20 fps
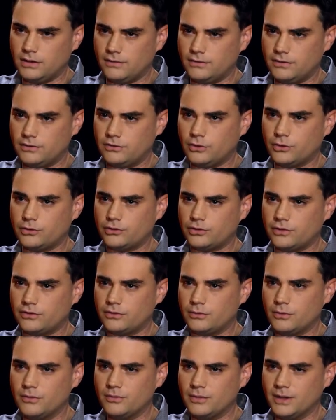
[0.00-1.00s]
of the
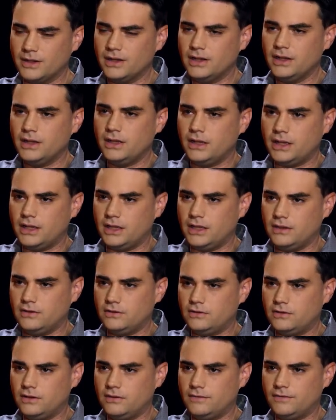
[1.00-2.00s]
socialist movement uh,
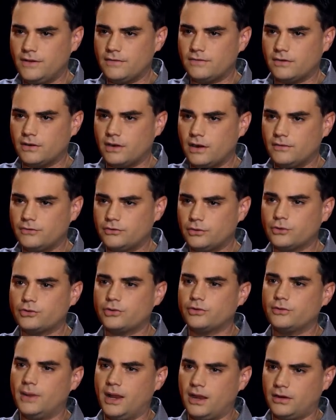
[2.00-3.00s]
is in favor of
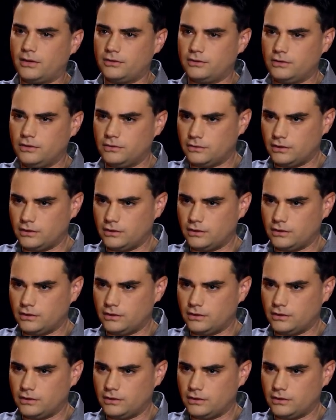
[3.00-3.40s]
social democracy.